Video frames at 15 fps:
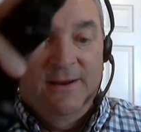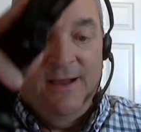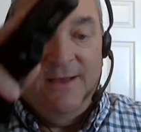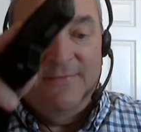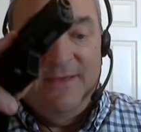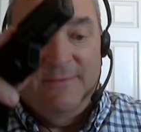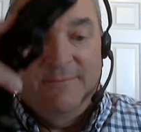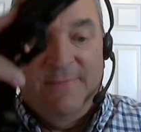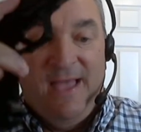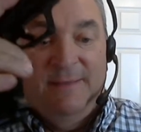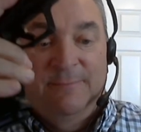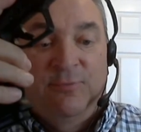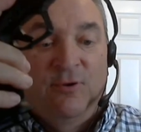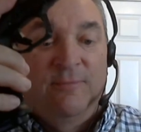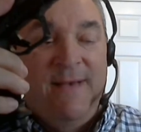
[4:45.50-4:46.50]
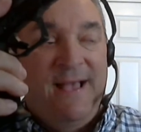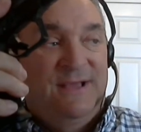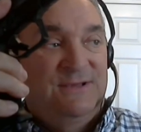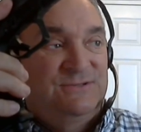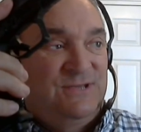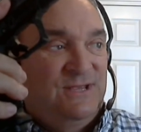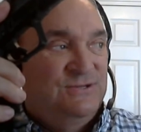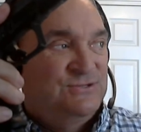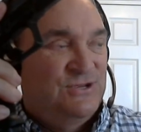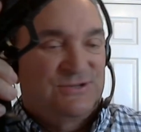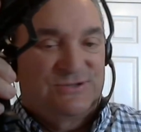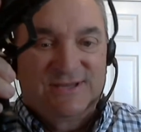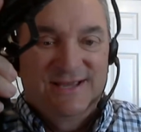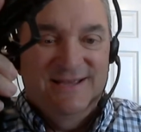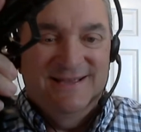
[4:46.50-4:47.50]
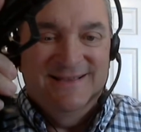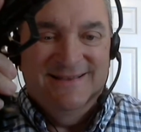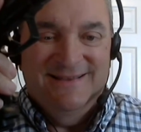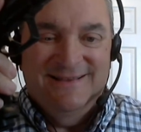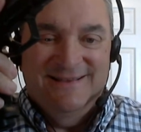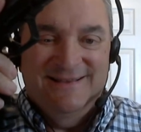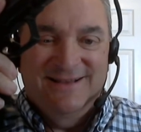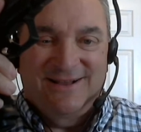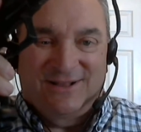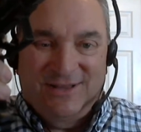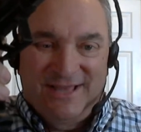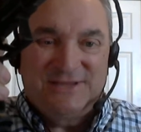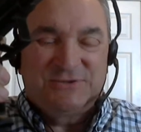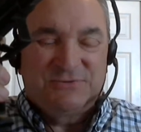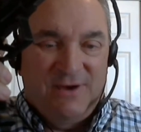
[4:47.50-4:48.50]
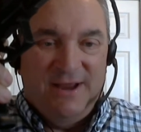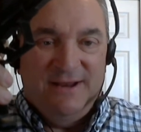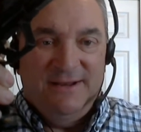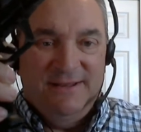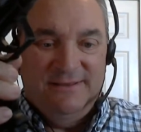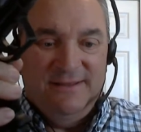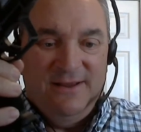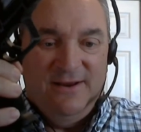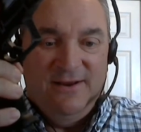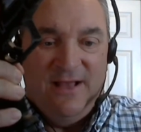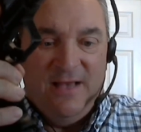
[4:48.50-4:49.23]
how that Magpul magazine just clicks right in there?